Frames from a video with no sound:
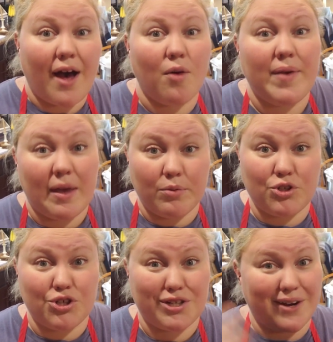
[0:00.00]
I'll be able
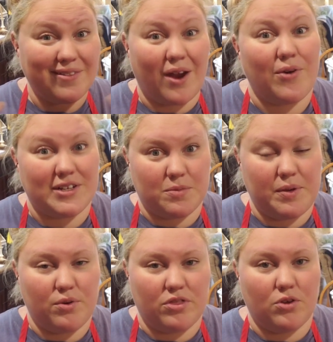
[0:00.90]
to share that
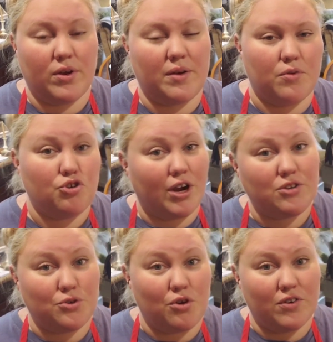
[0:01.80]
recipe with you and
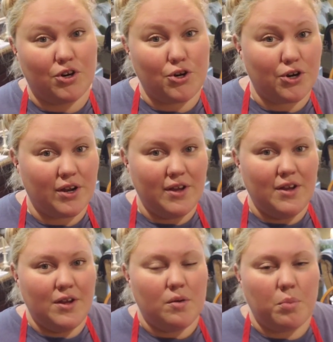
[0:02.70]
direct you over to her
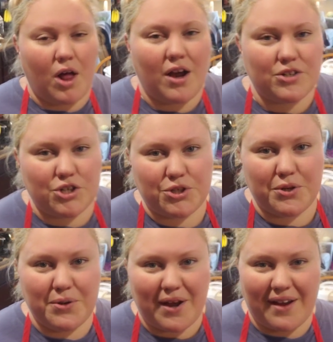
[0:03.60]
blog to show
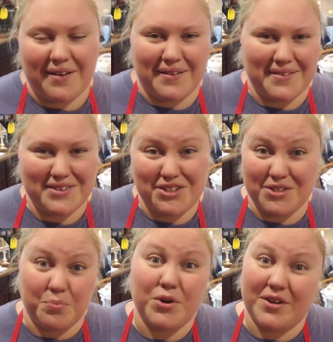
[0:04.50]
you kind of. She's
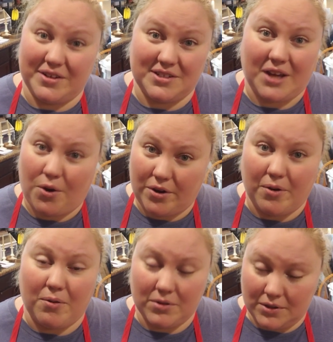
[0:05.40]
a pretty good
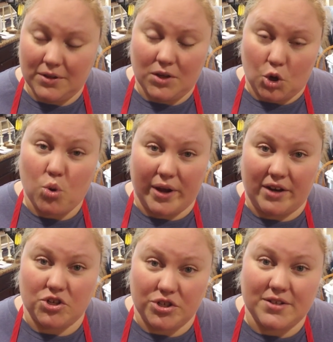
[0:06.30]
sourdough
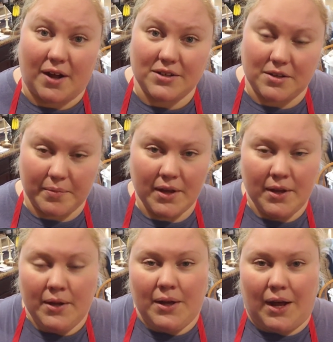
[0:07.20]
queen. She's awesome.
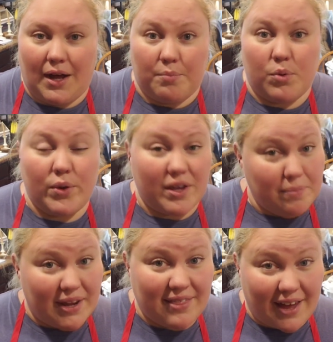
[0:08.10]
Um, but we can
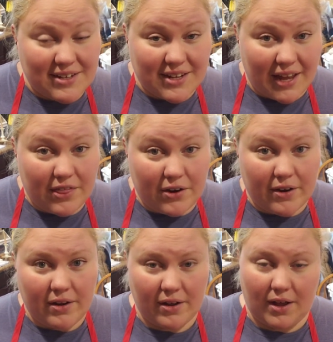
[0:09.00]
bake that
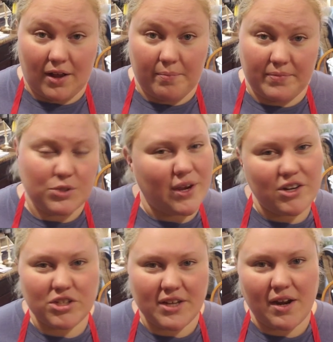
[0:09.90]
together. Um, so I can
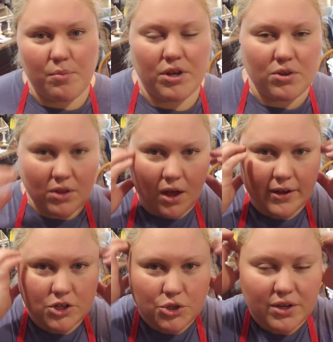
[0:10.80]
just kind of bring you along
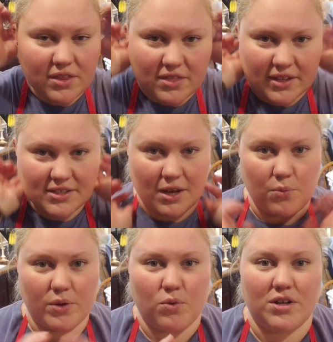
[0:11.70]
and show you the things that
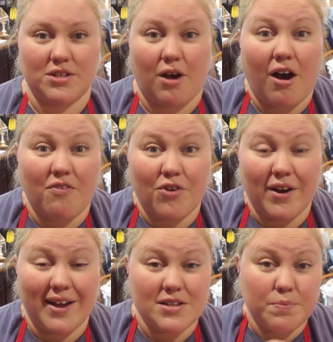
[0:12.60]
we want to offer
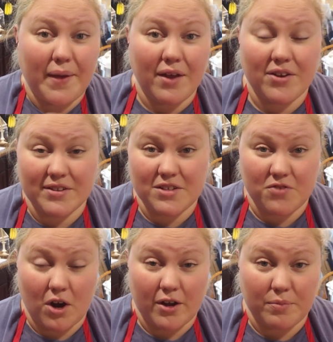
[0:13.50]
as baked goods
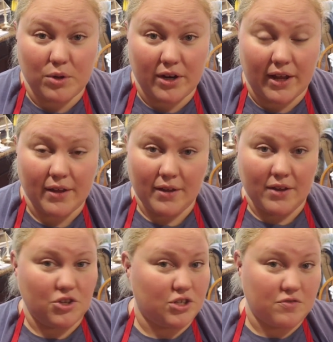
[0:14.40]
for our community.
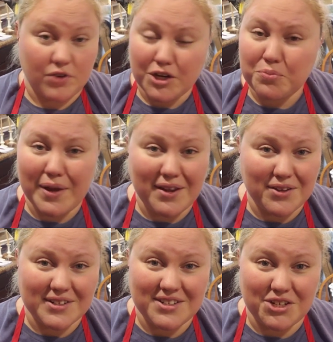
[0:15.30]
Just fresh baked
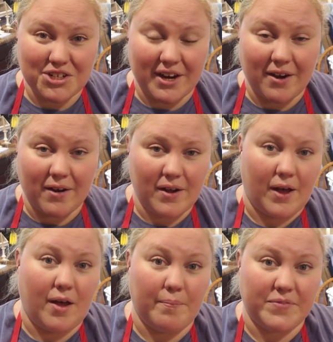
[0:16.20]
goods to share.
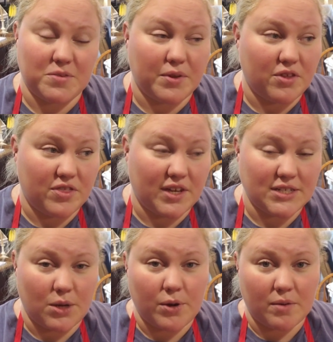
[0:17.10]
Um, some other things
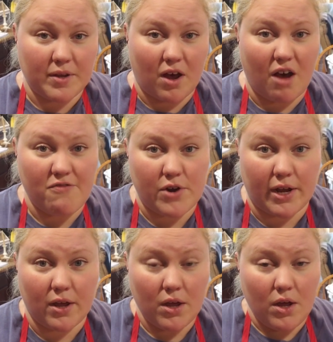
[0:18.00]
I want to be
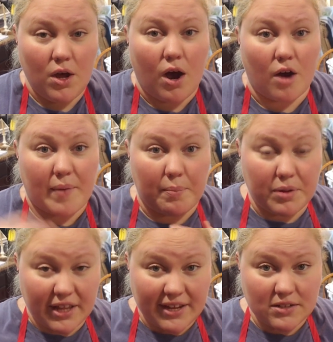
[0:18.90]
offering are my
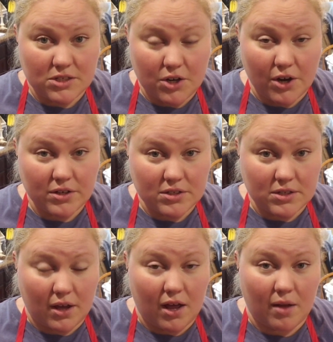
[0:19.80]
plant
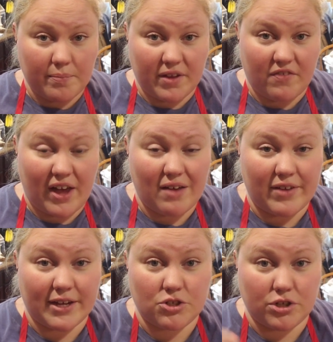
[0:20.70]
starts. Um, if I have
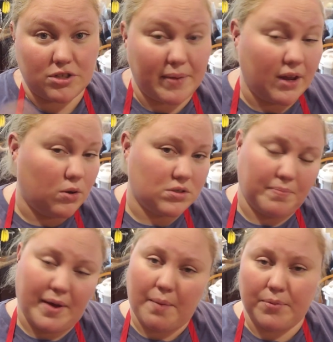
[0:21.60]
extra tomatoes and
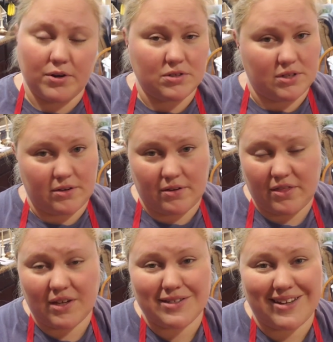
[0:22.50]
peppers and
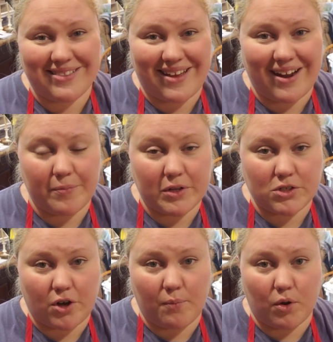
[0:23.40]
things like that, I'm going to
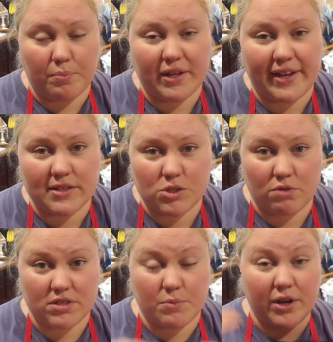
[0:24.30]
start more plants. So
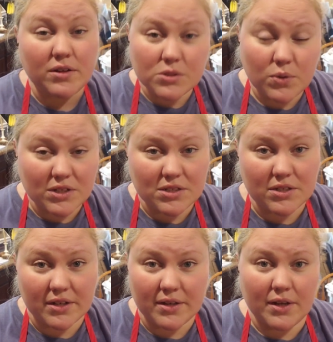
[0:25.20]
if someone else wants
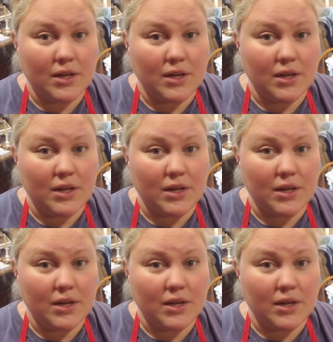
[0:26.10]
to